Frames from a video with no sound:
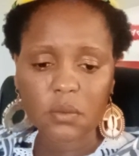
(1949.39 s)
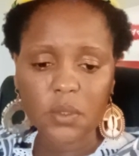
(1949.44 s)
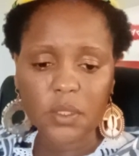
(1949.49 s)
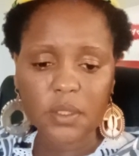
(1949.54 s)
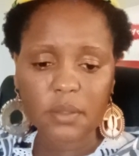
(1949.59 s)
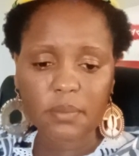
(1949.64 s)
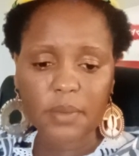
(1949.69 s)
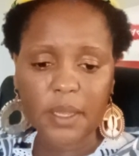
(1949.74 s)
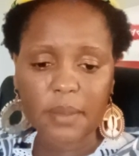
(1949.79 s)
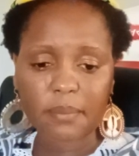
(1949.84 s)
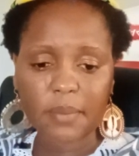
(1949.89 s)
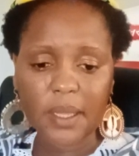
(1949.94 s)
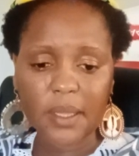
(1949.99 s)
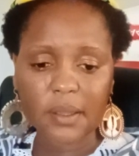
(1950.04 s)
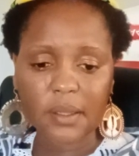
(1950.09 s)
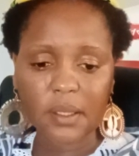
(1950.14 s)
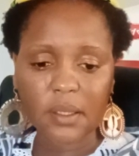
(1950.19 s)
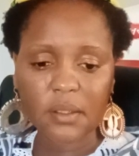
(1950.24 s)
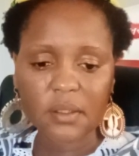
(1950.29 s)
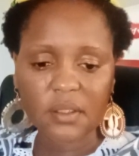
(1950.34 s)
with my
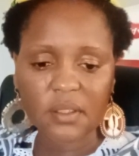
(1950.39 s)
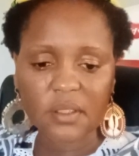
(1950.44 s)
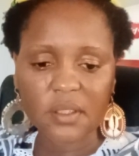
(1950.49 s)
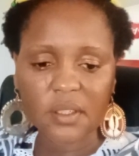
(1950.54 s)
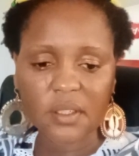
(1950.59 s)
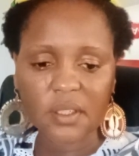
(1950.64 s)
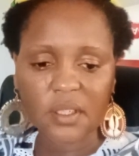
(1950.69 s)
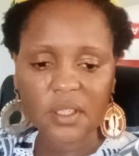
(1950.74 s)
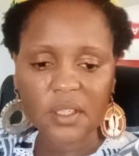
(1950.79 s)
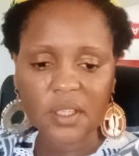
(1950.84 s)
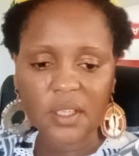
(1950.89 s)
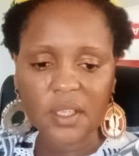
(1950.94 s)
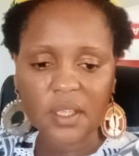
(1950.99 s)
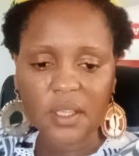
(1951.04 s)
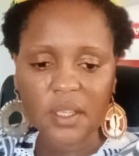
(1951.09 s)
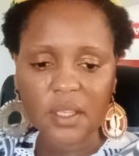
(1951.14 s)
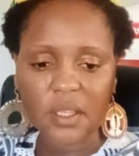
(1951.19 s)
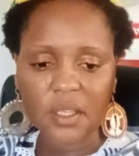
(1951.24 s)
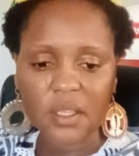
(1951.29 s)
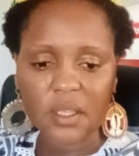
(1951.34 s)
mother.
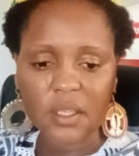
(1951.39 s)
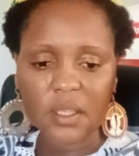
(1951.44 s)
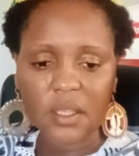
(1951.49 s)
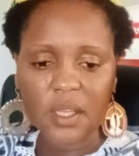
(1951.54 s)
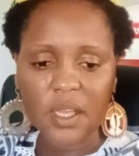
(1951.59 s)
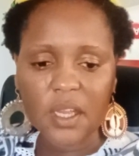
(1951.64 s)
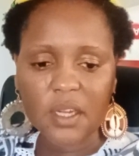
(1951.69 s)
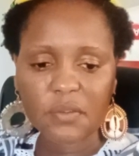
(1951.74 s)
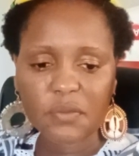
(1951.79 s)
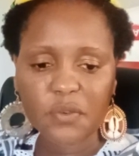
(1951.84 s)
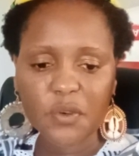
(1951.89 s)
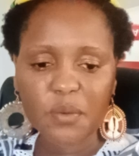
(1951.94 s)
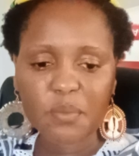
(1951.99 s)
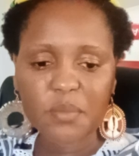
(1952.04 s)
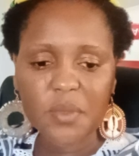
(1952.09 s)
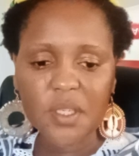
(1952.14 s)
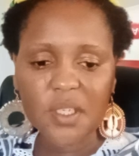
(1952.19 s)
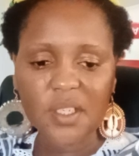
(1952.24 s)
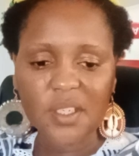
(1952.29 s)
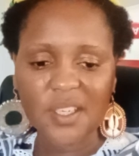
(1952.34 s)
And for
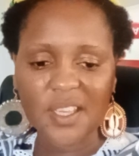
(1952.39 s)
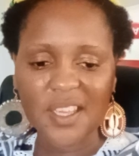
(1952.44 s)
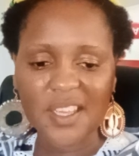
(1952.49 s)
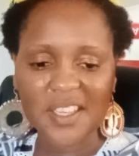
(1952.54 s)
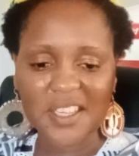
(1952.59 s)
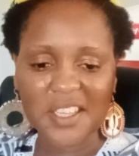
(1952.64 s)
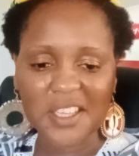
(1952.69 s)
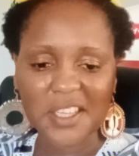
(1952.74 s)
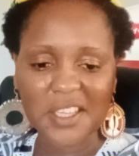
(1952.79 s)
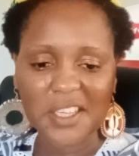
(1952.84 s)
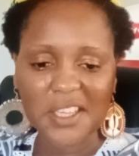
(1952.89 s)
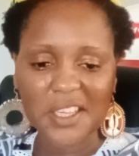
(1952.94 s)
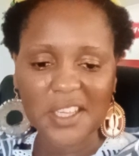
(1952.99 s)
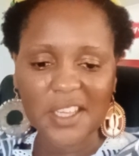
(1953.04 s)
me,